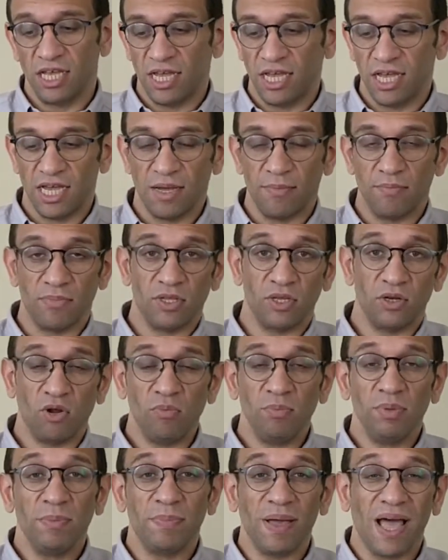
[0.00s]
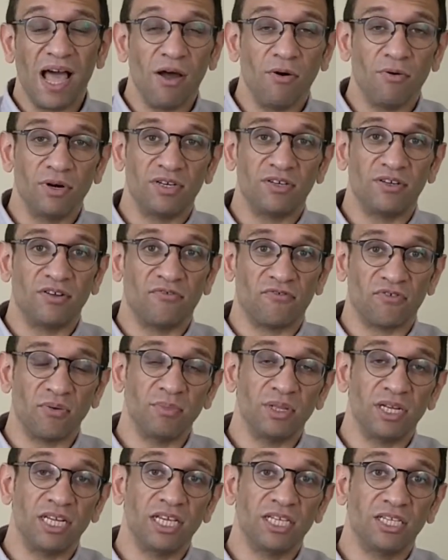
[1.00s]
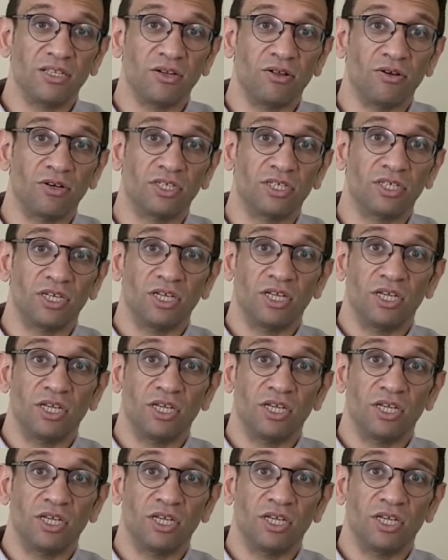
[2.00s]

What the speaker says: they'd all be powered from the data logger